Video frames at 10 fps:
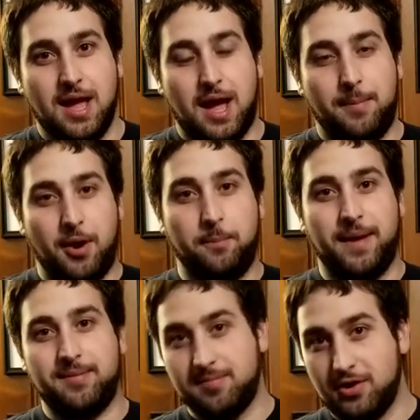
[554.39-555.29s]
about
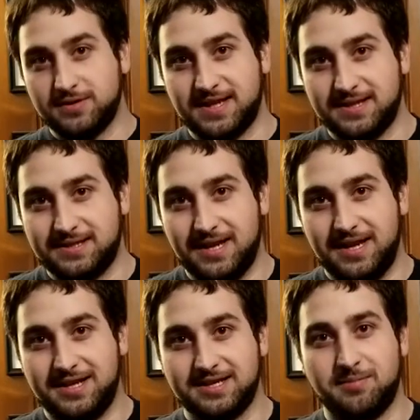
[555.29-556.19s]
baby Moses
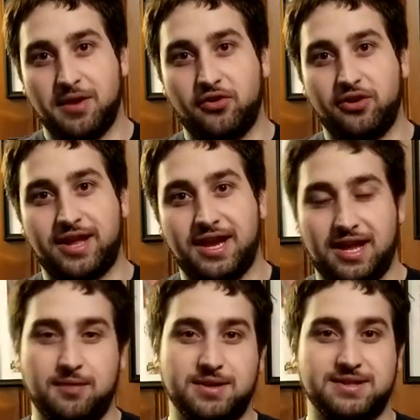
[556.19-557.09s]
and his mother getting
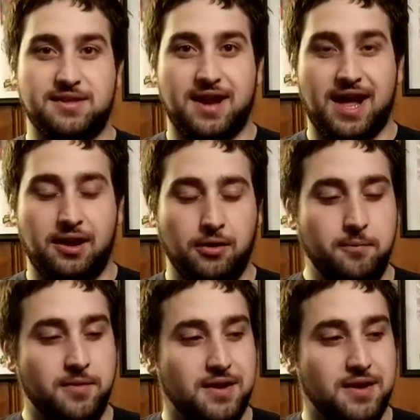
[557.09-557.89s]
him into the Nile.